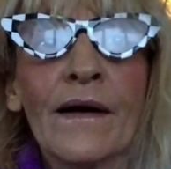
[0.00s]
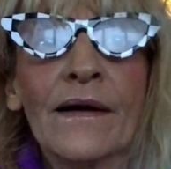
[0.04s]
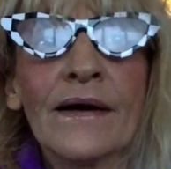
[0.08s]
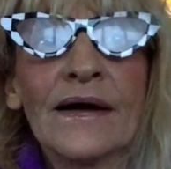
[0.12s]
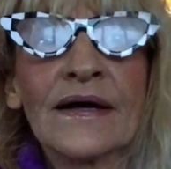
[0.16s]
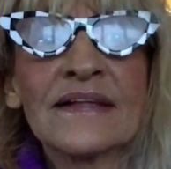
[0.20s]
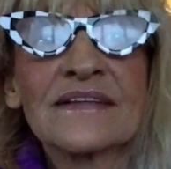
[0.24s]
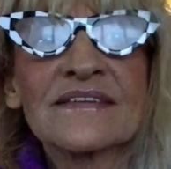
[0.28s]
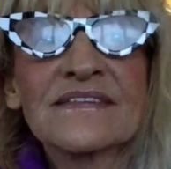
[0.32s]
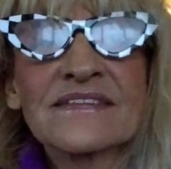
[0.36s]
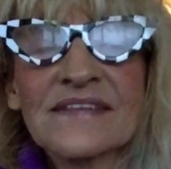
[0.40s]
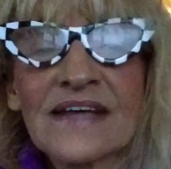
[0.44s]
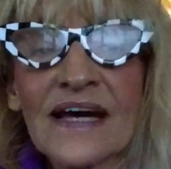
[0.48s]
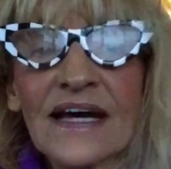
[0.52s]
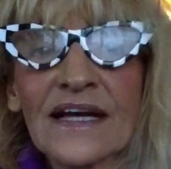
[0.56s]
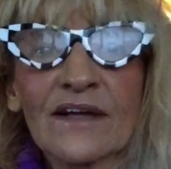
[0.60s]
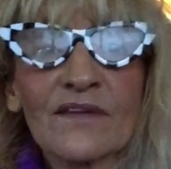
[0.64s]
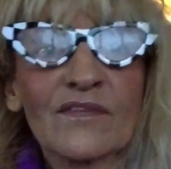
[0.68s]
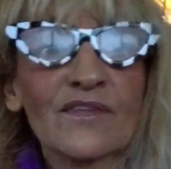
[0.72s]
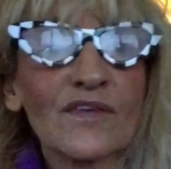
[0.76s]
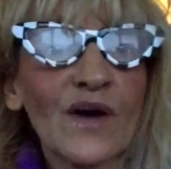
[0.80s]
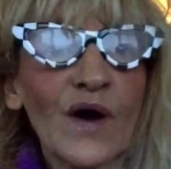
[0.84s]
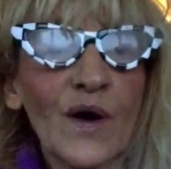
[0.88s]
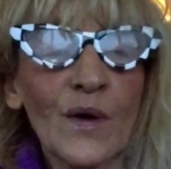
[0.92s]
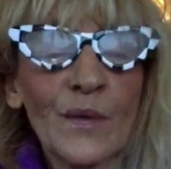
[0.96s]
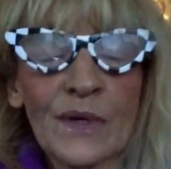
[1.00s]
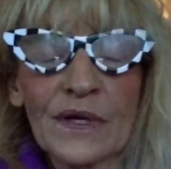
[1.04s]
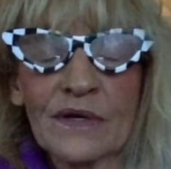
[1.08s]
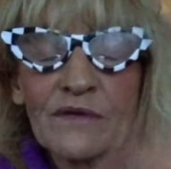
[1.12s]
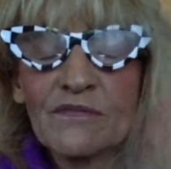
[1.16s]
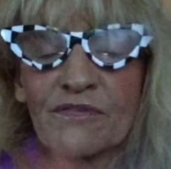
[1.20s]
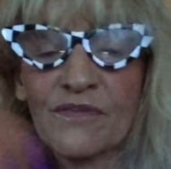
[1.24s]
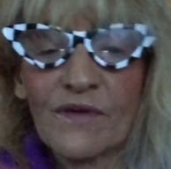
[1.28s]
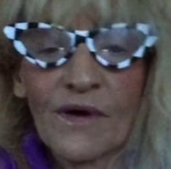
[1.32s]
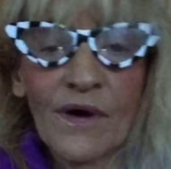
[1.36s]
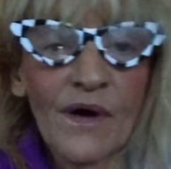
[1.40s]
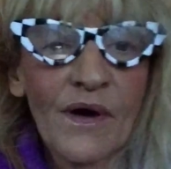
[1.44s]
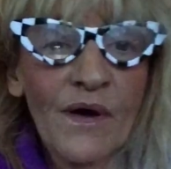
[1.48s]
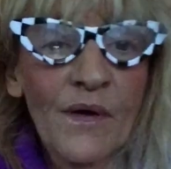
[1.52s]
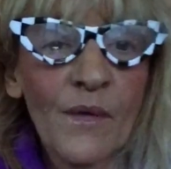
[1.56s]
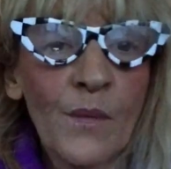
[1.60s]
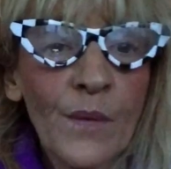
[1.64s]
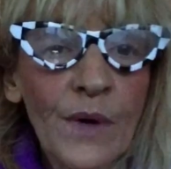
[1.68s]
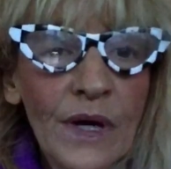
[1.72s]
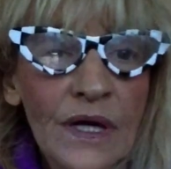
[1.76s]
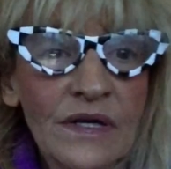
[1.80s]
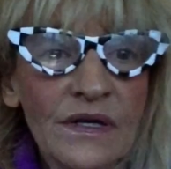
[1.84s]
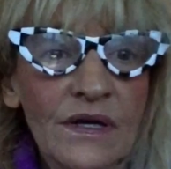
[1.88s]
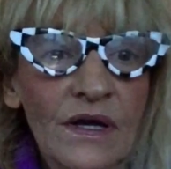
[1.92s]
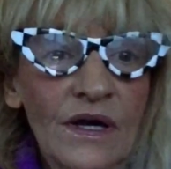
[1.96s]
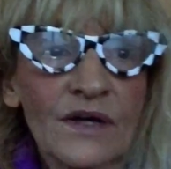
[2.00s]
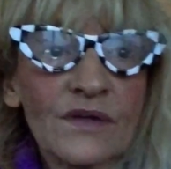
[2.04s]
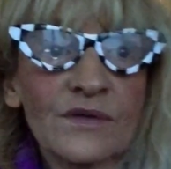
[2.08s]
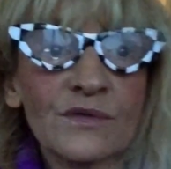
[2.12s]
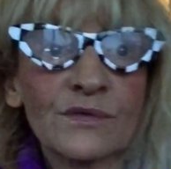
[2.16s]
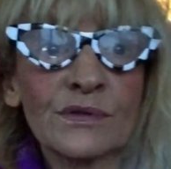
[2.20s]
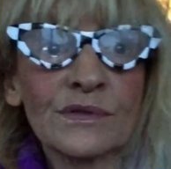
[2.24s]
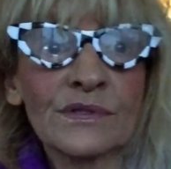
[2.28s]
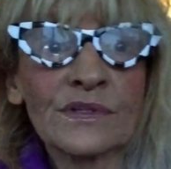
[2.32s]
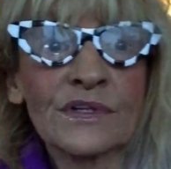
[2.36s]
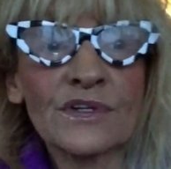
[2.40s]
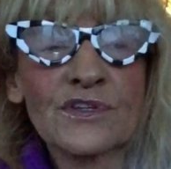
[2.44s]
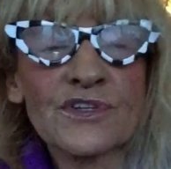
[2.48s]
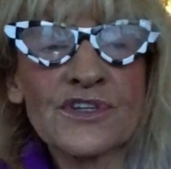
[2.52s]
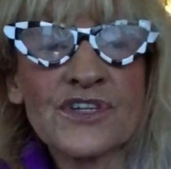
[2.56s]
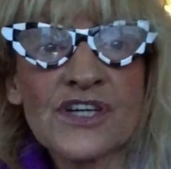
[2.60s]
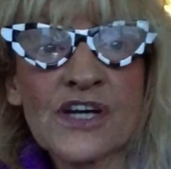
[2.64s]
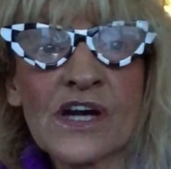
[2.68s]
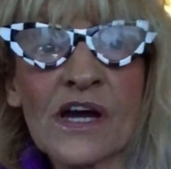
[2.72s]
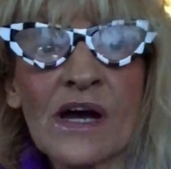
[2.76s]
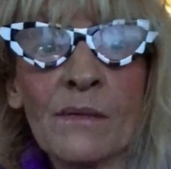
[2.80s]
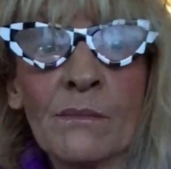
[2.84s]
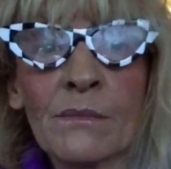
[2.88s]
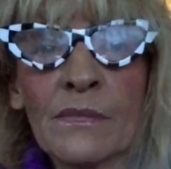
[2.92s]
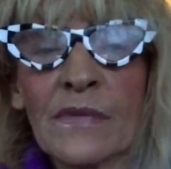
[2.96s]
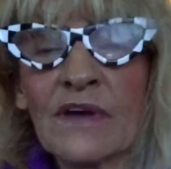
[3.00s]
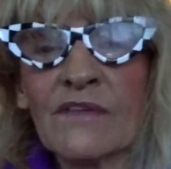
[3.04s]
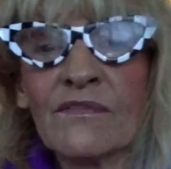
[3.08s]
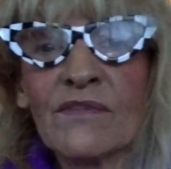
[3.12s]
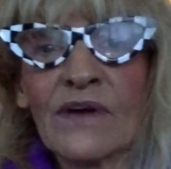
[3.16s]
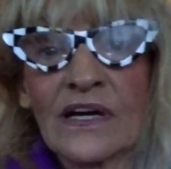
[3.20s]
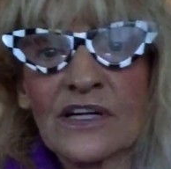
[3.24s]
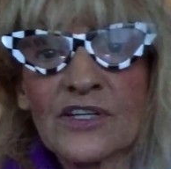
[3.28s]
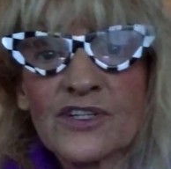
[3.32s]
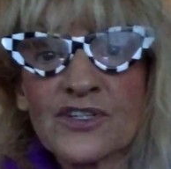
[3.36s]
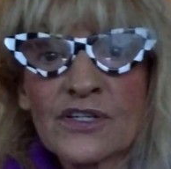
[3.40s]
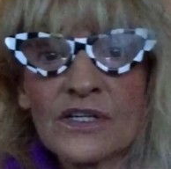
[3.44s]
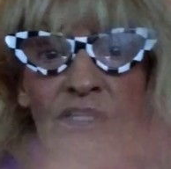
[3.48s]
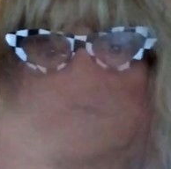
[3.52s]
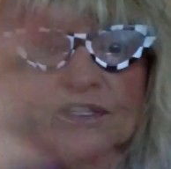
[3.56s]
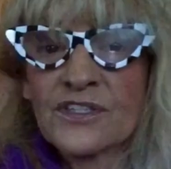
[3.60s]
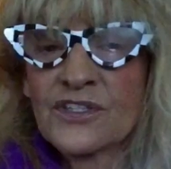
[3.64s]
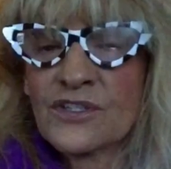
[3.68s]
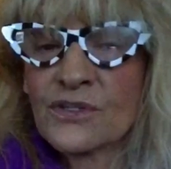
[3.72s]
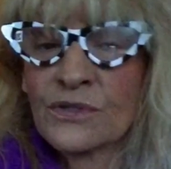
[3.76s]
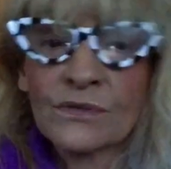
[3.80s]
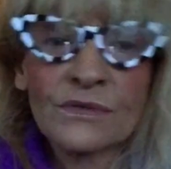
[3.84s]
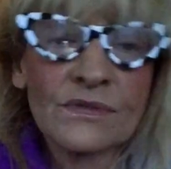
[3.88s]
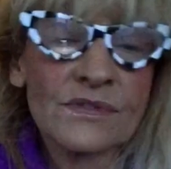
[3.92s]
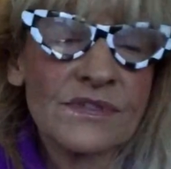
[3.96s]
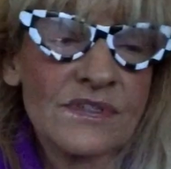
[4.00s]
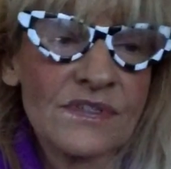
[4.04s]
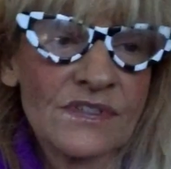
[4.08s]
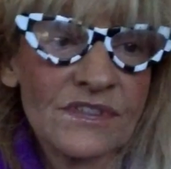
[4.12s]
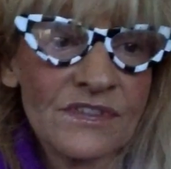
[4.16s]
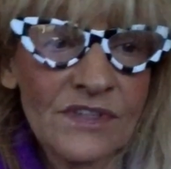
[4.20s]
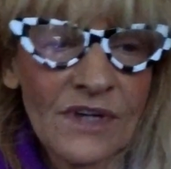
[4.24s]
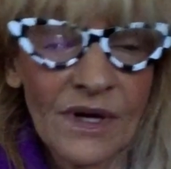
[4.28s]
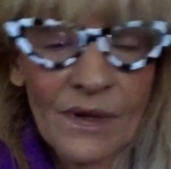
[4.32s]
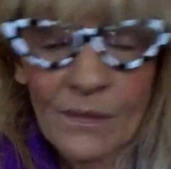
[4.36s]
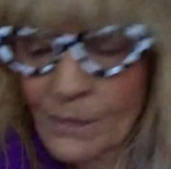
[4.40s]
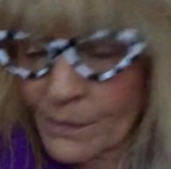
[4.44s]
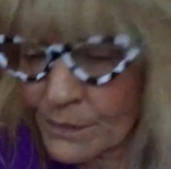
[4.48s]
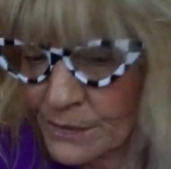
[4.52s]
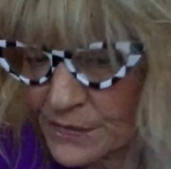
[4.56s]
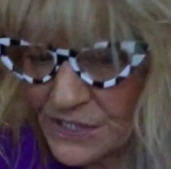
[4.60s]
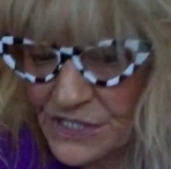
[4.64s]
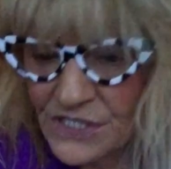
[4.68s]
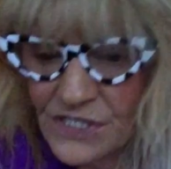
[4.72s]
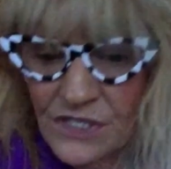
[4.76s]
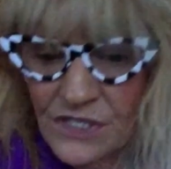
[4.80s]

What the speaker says: instead of going for a run to the gym, eventually choose some